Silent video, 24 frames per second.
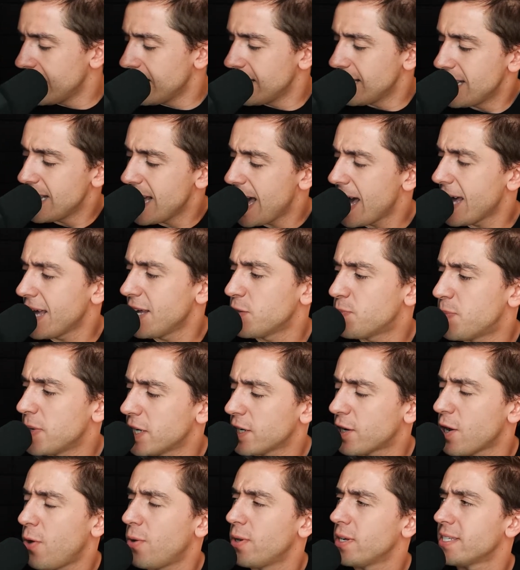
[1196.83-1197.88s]
Yeah, he's
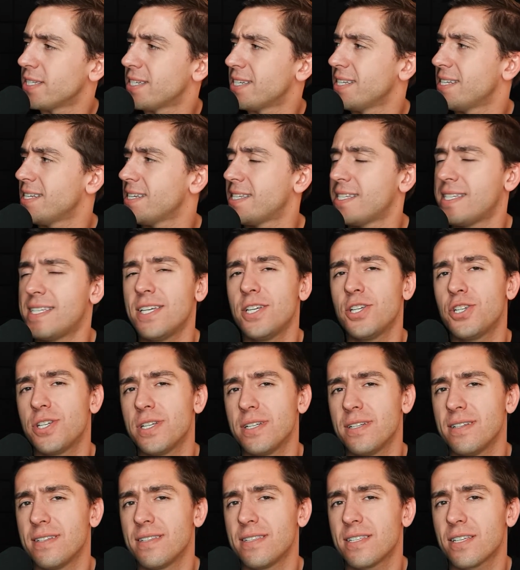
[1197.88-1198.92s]
been going to
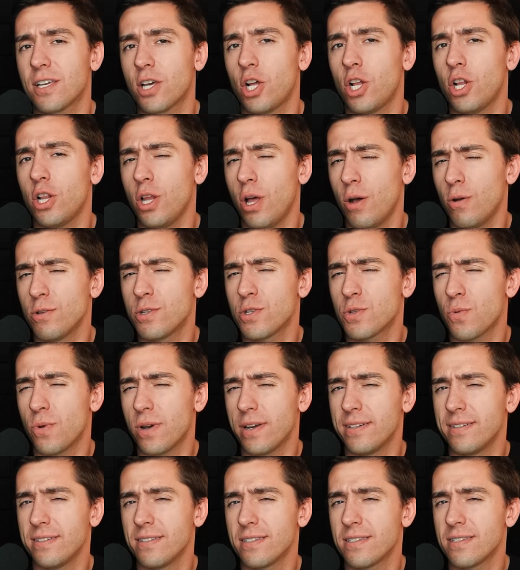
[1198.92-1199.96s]
decisions, close
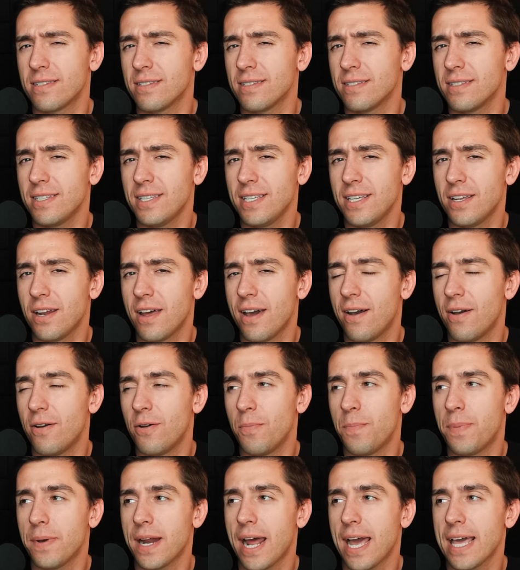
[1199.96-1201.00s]
ones, you
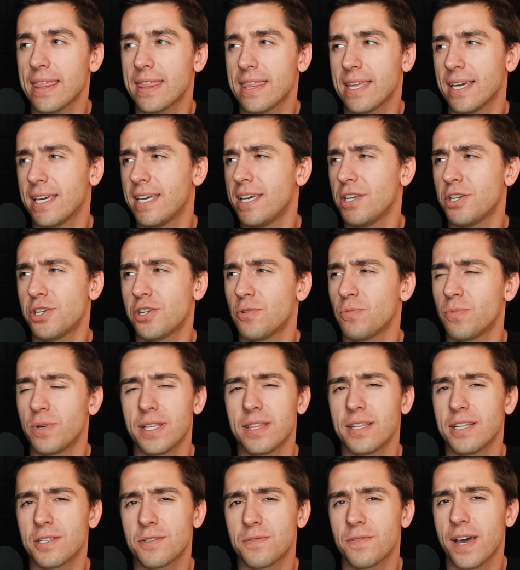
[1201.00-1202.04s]
know, but I think he should
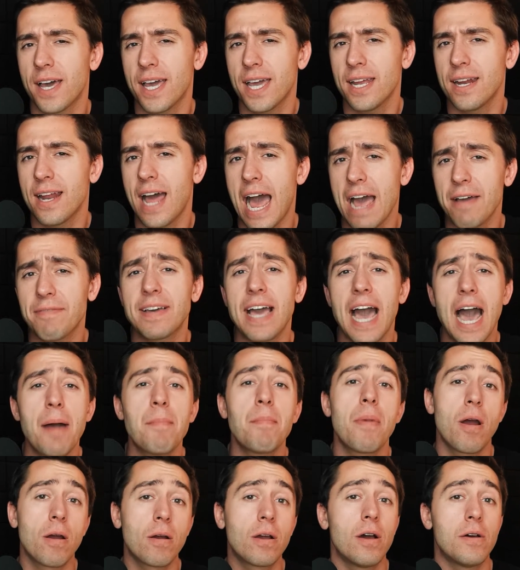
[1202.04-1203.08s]
win this fight. I've got
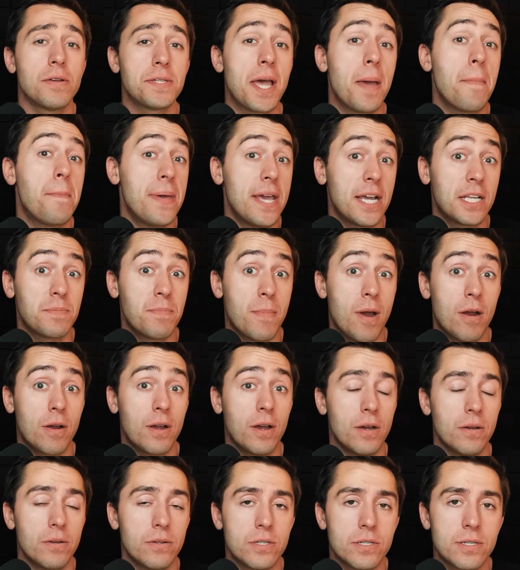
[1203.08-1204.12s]
Marcos. I picked
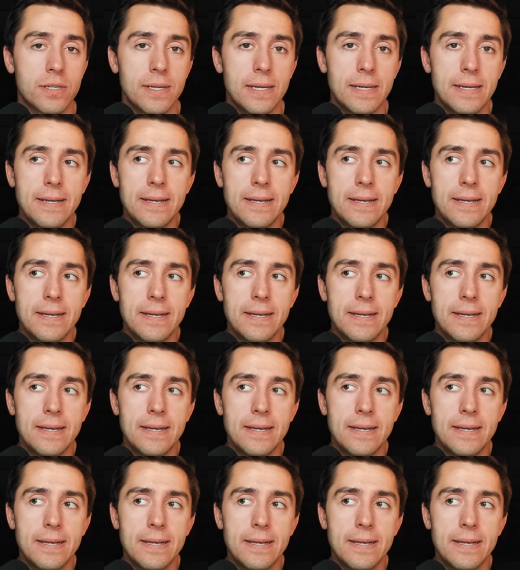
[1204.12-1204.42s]
Marcos.